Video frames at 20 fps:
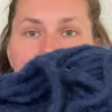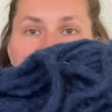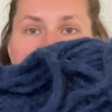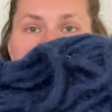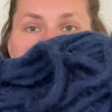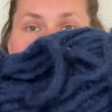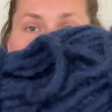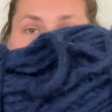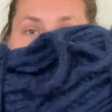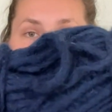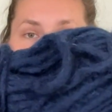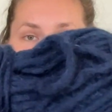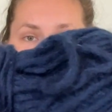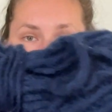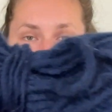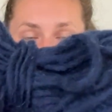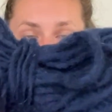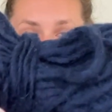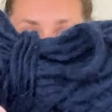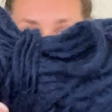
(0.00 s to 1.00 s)
It's
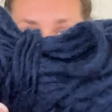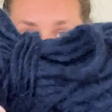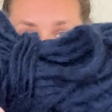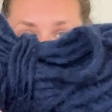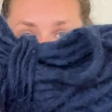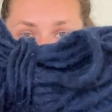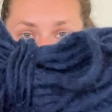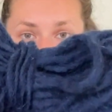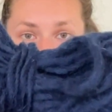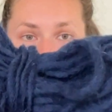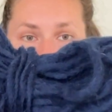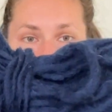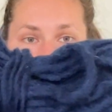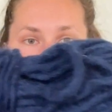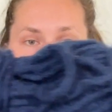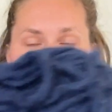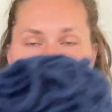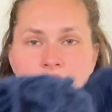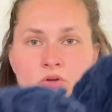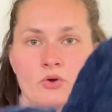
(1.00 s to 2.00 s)
very thick,
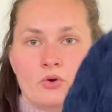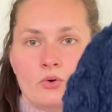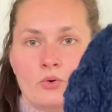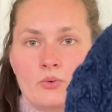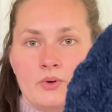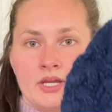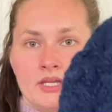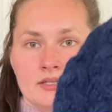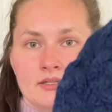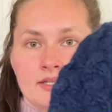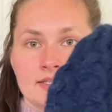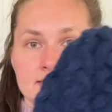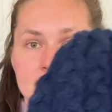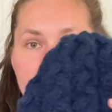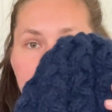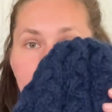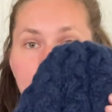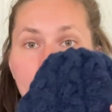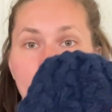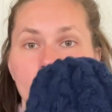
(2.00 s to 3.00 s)
so it knits
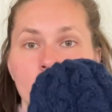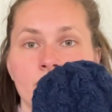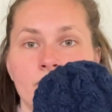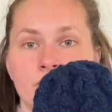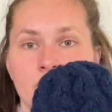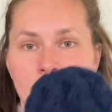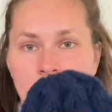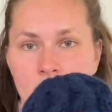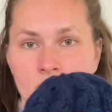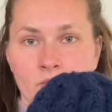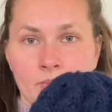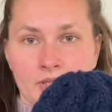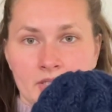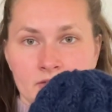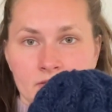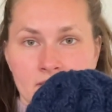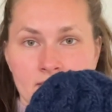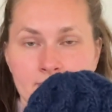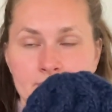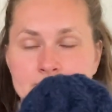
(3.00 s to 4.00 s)
up very
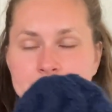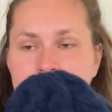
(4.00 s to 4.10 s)
quickly.